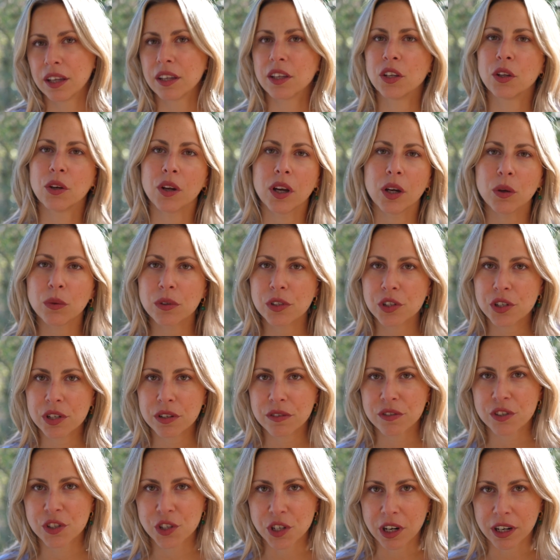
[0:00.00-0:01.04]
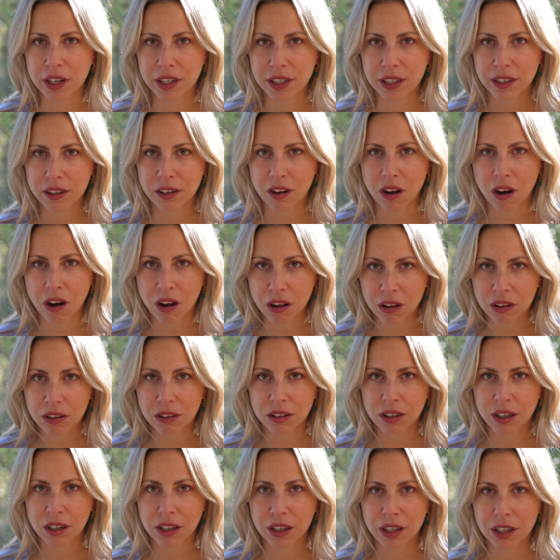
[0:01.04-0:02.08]
You know how we should have started all
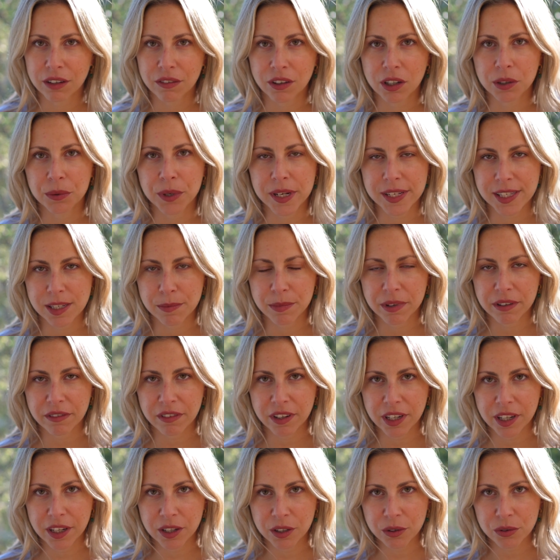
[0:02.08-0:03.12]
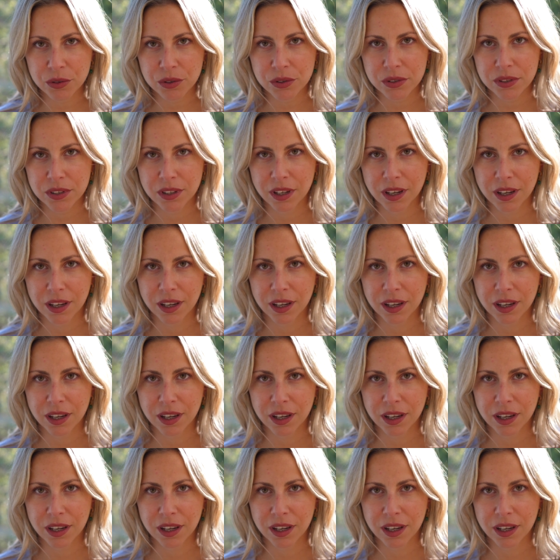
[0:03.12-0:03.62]
of our recipe videos?